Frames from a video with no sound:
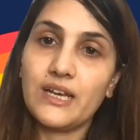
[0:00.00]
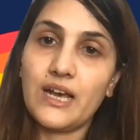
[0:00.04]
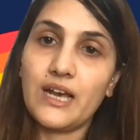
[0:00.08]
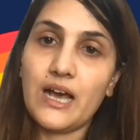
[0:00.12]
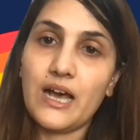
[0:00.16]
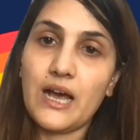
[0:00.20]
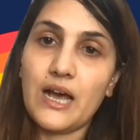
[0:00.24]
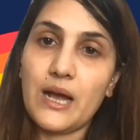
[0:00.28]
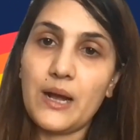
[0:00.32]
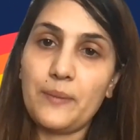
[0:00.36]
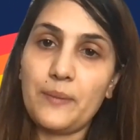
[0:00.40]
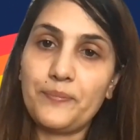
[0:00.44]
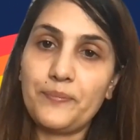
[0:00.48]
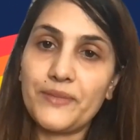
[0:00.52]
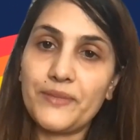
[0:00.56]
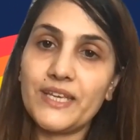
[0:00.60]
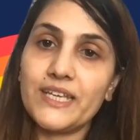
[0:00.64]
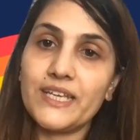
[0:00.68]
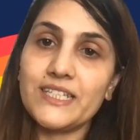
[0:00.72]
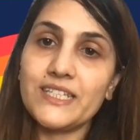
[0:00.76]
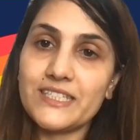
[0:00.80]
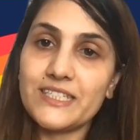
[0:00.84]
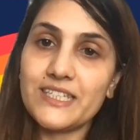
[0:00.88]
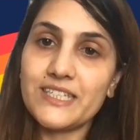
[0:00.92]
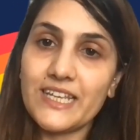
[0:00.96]

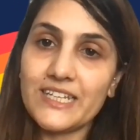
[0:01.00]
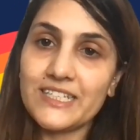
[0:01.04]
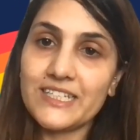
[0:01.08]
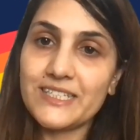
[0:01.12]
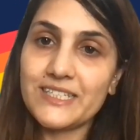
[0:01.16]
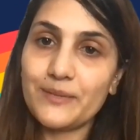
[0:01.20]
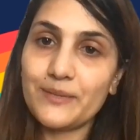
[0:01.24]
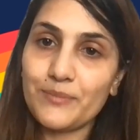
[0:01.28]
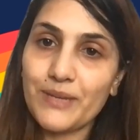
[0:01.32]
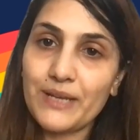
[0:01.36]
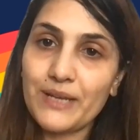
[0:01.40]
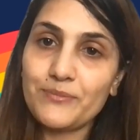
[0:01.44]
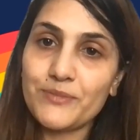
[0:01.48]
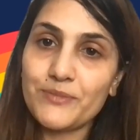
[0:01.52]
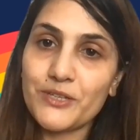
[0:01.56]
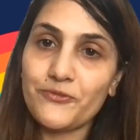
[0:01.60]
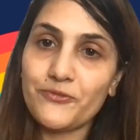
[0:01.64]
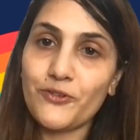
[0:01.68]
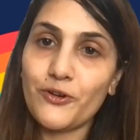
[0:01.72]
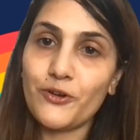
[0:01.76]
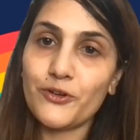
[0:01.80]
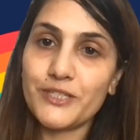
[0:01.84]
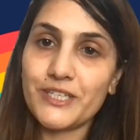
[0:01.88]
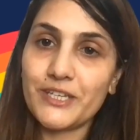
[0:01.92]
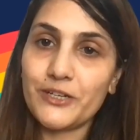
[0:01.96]
It's sometimes, of
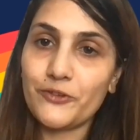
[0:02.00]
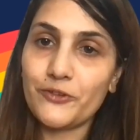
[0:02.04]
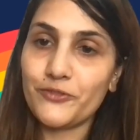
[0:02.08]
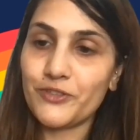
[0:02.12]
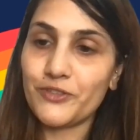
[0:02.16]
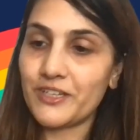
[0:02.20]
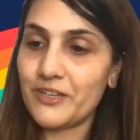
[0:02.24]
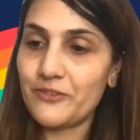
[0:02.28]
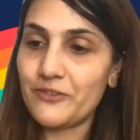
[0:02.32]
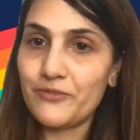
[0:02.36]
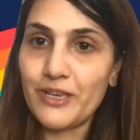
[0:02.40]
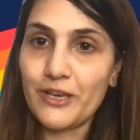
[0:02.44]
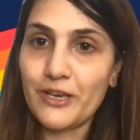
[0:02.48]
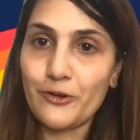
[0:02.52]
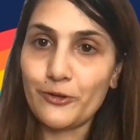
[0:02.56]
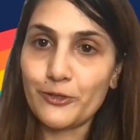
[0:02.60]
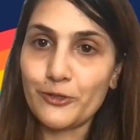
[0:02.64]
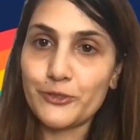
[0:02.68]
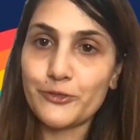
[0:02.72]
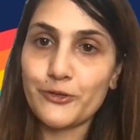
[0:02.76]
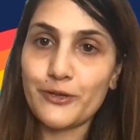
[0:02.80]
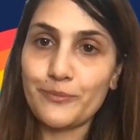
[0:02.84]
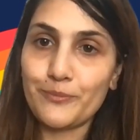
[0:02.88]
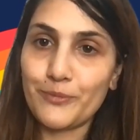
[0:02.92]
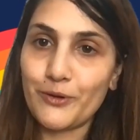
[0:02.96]
course, end of the day, we are
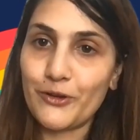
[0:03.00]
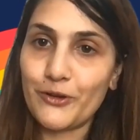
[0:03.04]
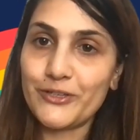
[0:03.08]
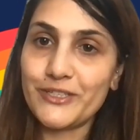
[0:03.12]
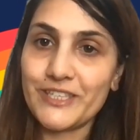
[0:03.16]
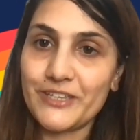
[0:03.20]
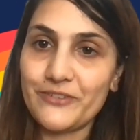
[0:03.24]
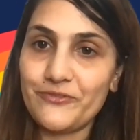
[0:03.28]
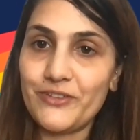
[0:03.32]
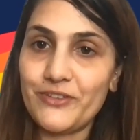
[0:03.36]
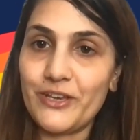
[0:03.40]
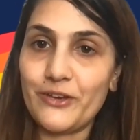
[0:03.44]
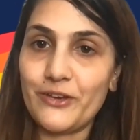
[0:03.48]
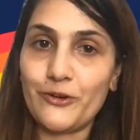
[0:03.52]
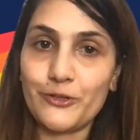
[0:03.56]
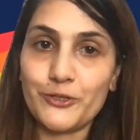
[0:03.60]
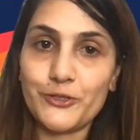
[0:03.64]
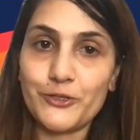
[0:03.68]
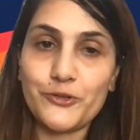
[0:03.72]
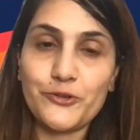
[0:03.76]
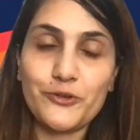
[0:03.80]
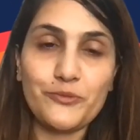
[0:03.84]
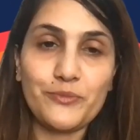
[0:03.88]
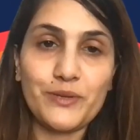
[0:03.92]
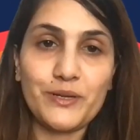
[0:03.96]
also employees and we are
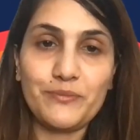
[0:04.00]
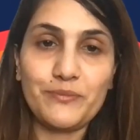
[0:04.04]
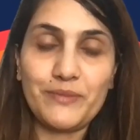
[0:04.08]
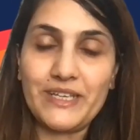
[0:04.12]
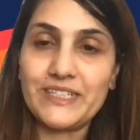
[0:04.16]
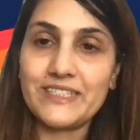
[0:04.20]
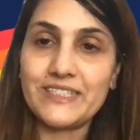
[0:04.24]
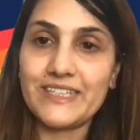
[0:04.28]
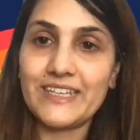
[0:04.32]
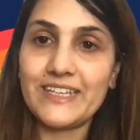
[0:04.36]
also human beings.